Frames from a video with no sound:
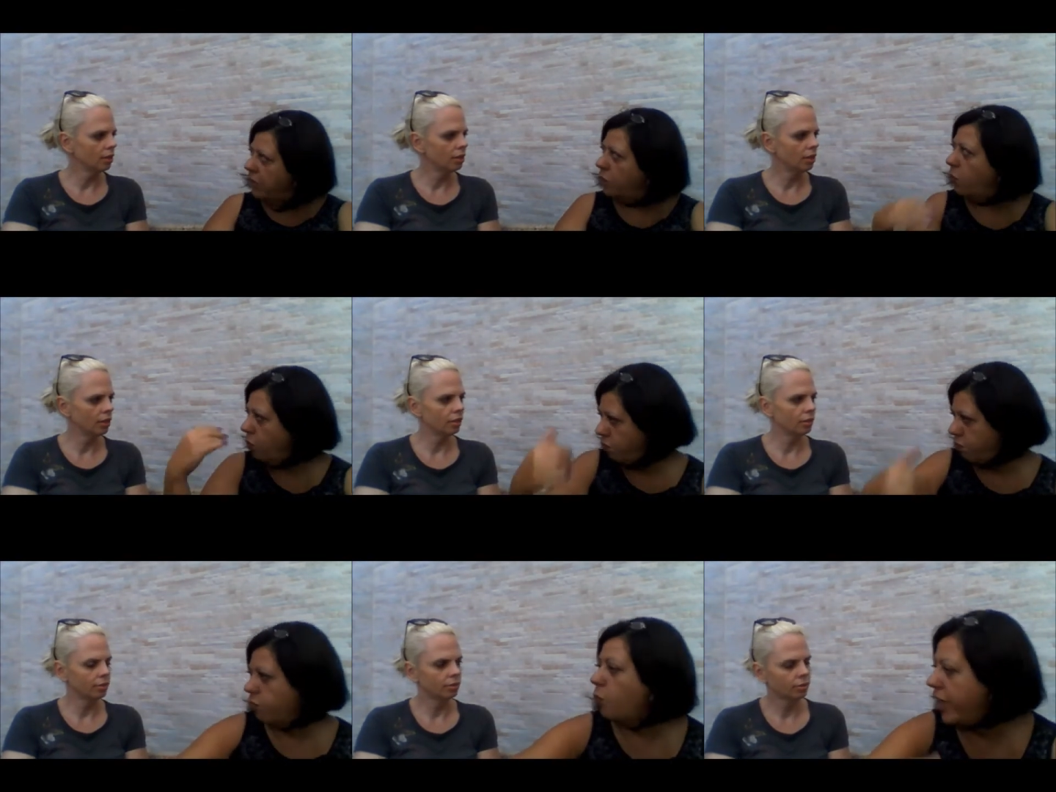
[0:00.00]
Speaker 1: mean, oh.
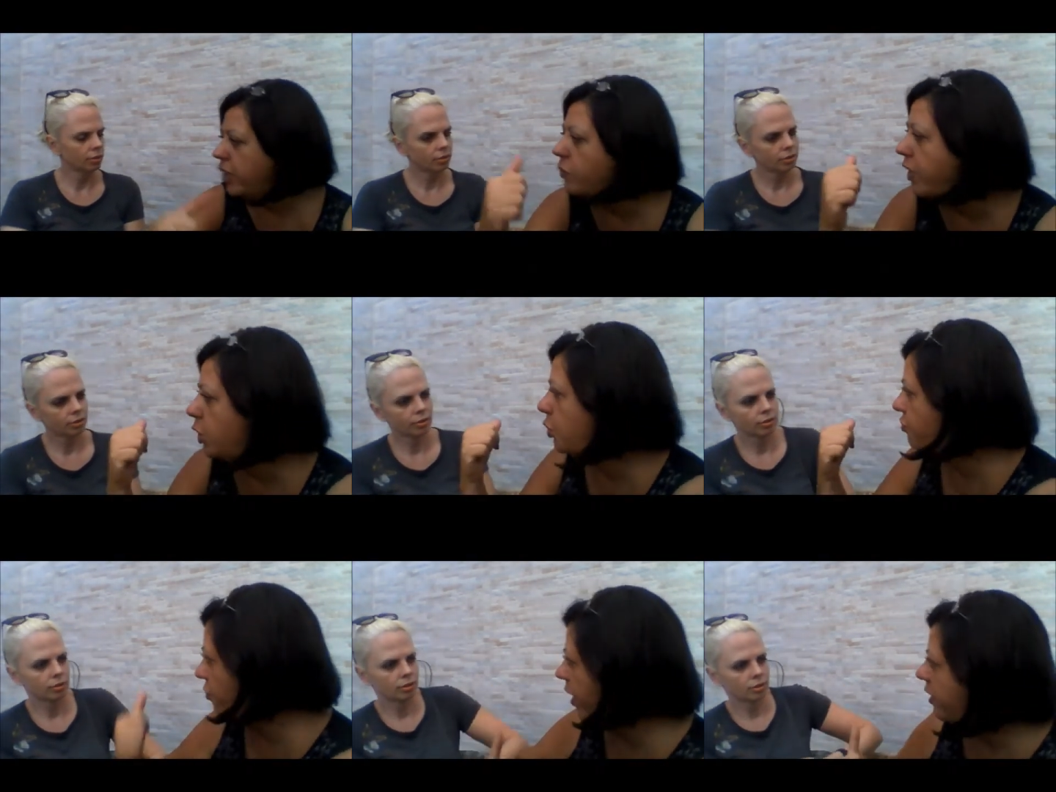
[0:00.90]
when you went to
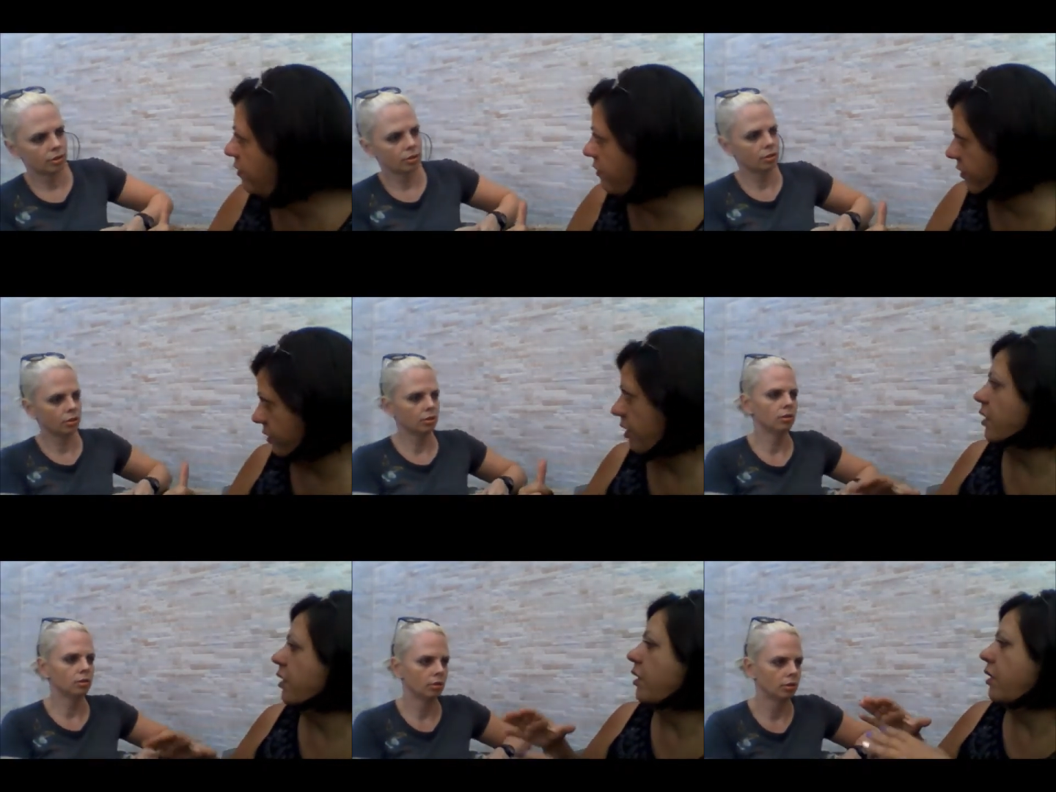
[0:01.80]
France, mm-hmm.
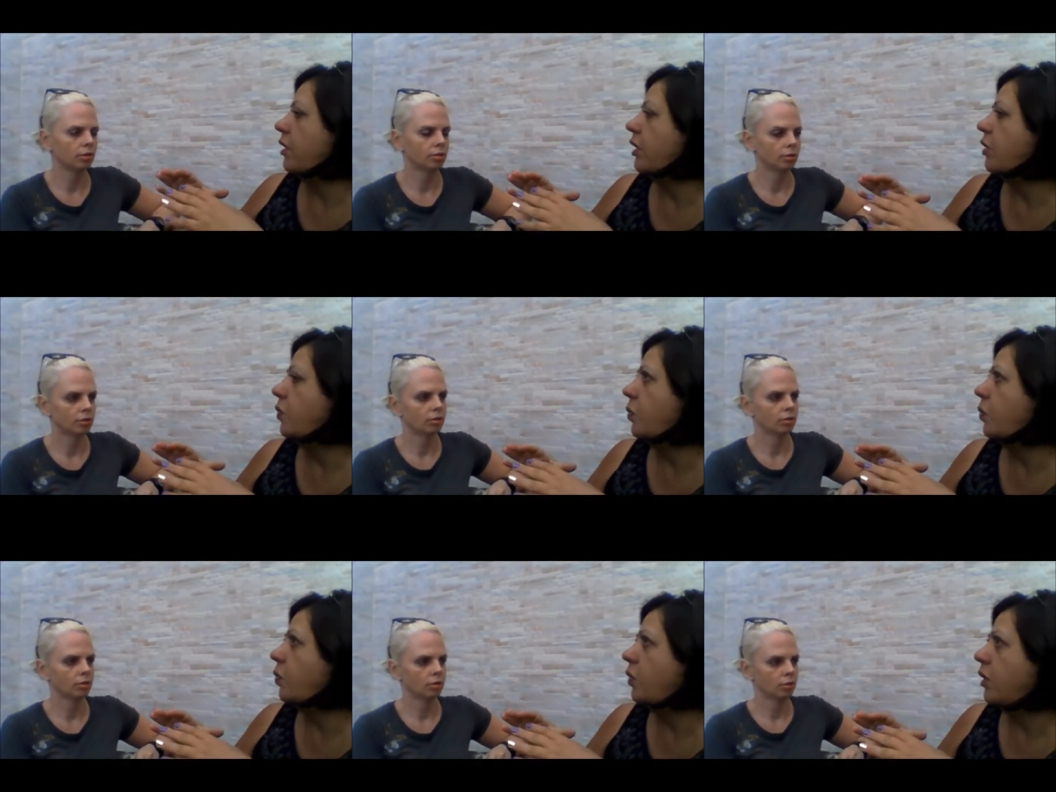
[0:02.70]

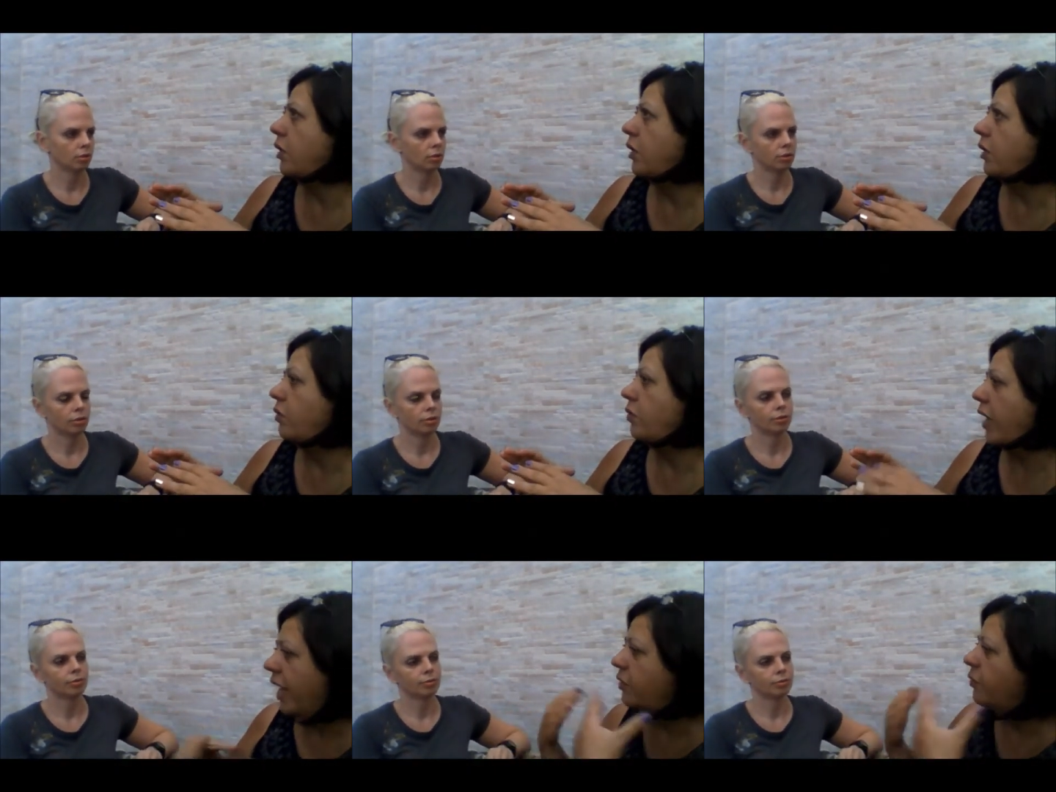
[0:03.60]
you you
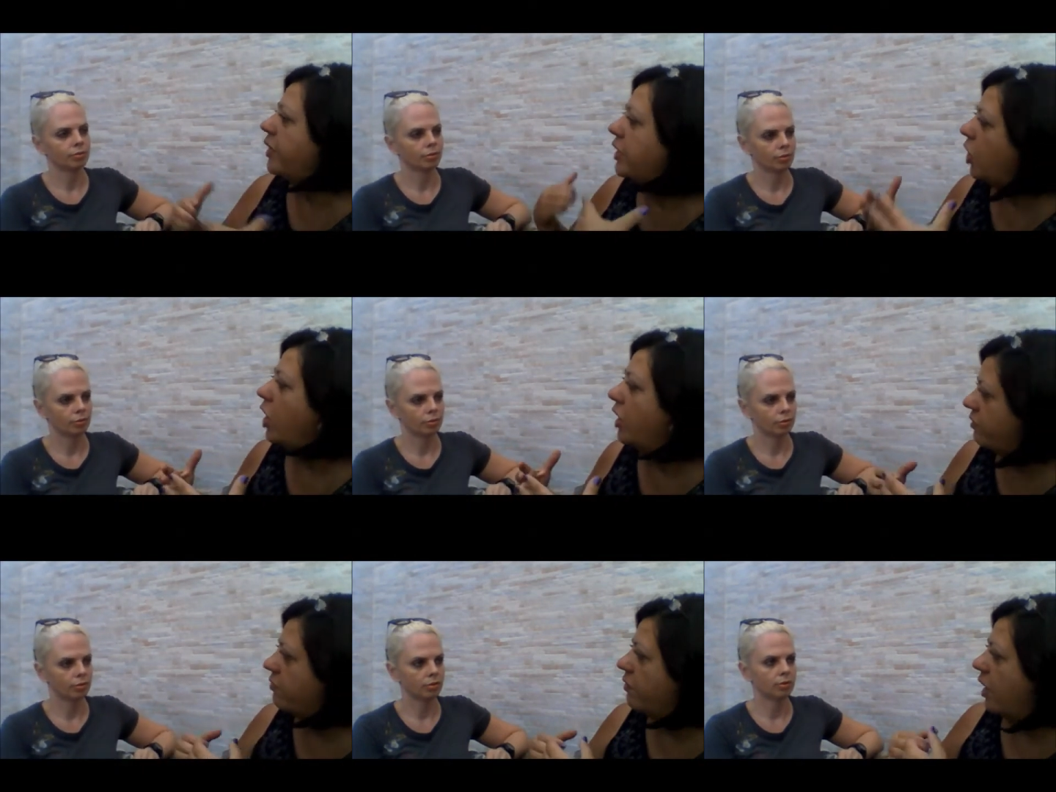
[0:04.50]
had already
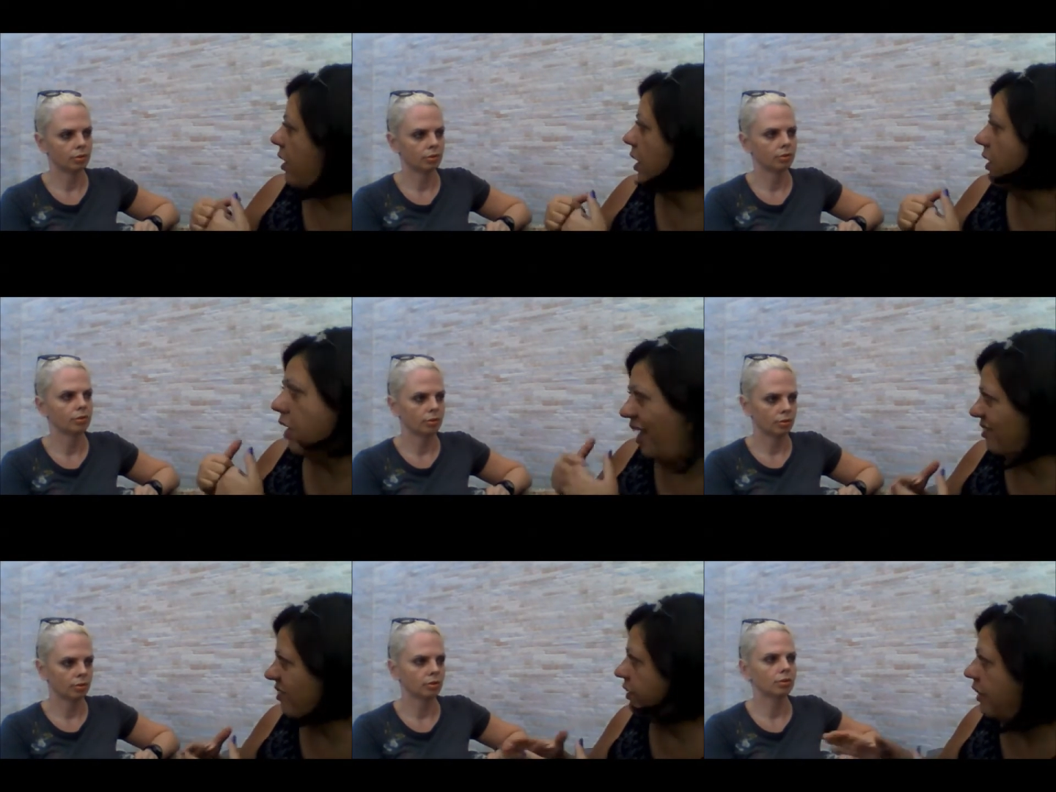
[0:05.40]
got uh,
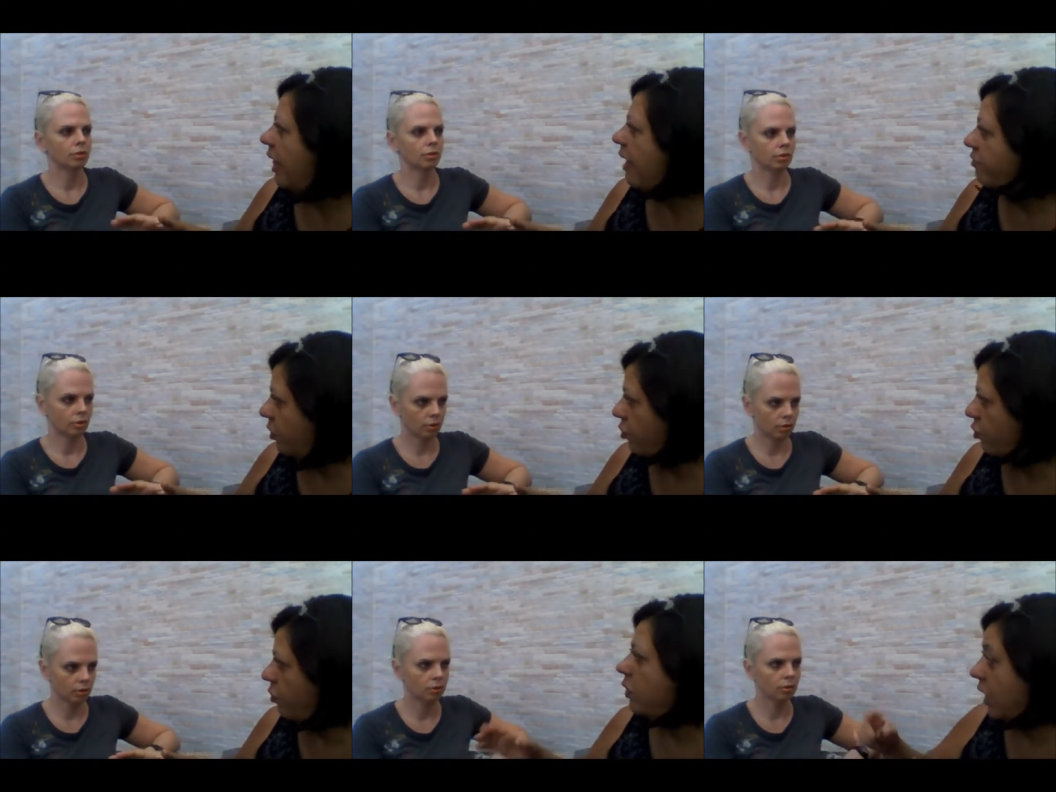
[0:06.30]
excellent
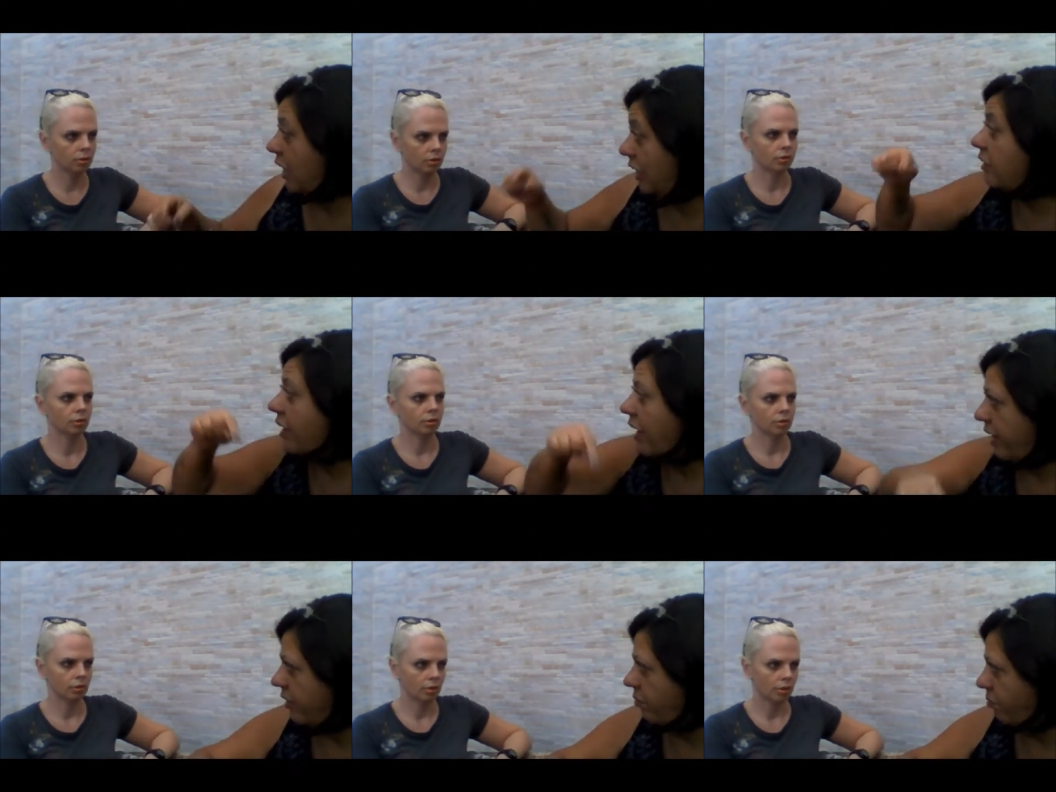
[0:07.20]
level mm-hmm. in
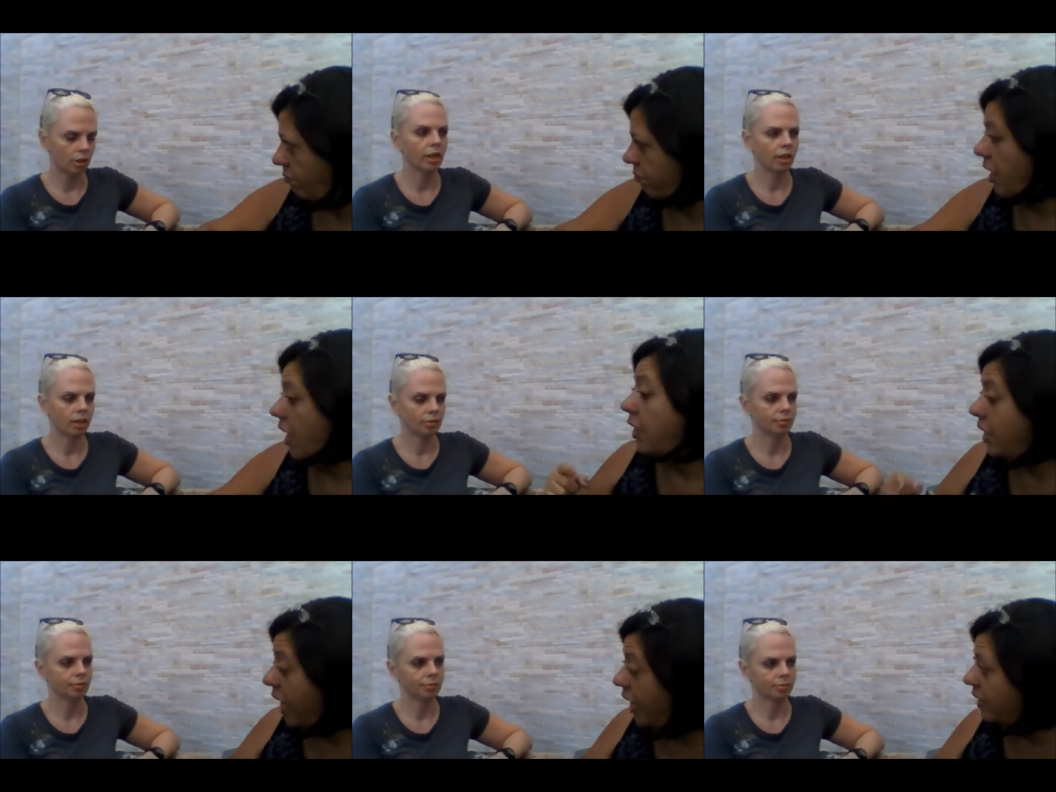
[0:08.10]
Italian. Okay.
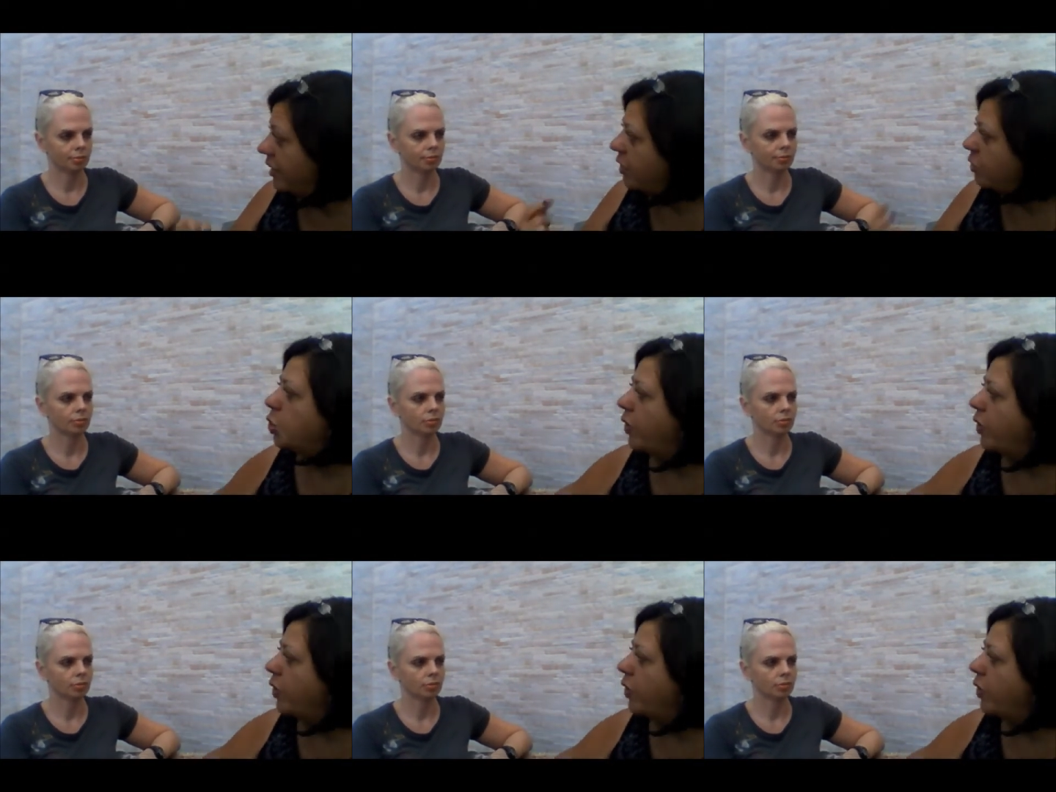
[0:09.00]
Yet you